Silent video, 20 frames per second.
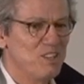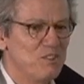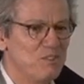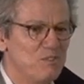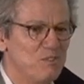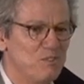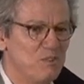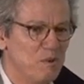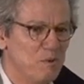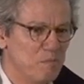
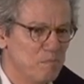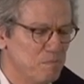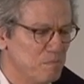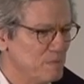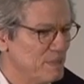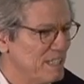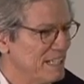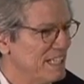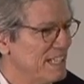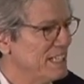So
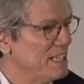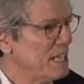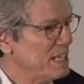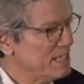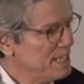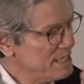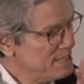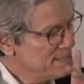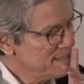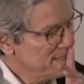
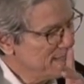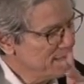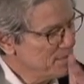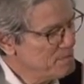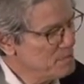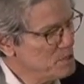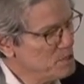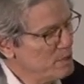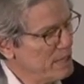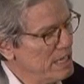let
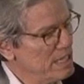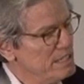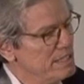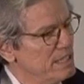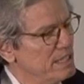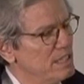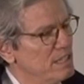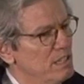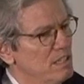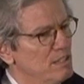me try to
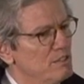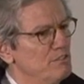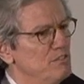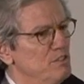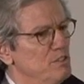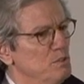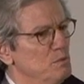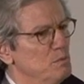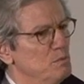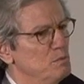take a long
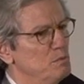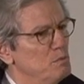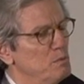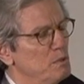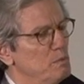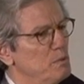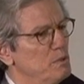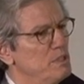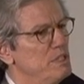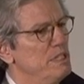view.
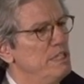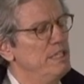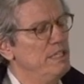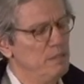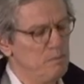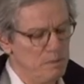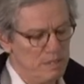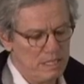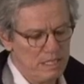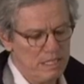What we're
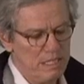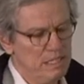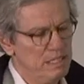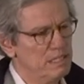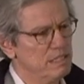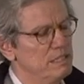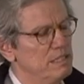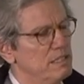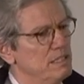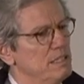dealing with
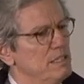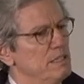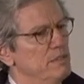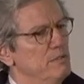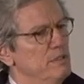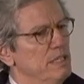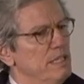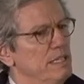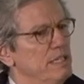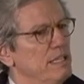here,
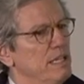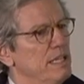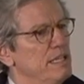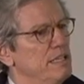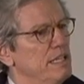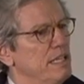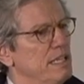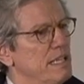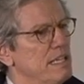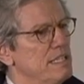really, I
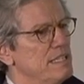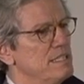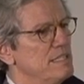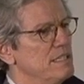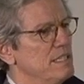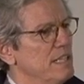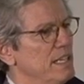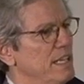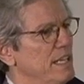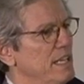think
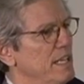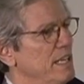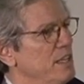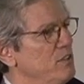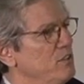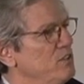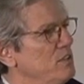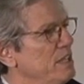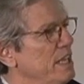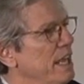
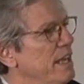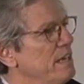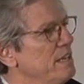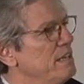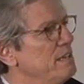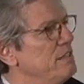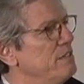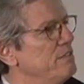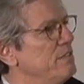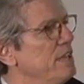is the
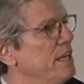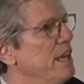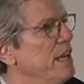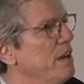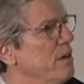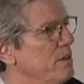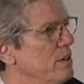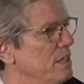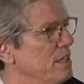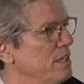end of an
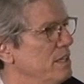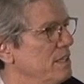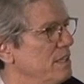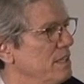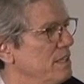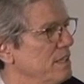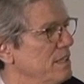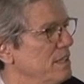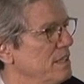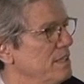era,
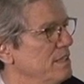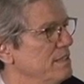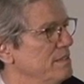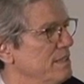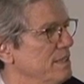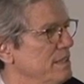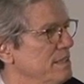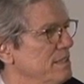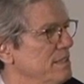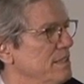
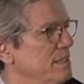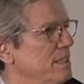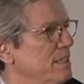right?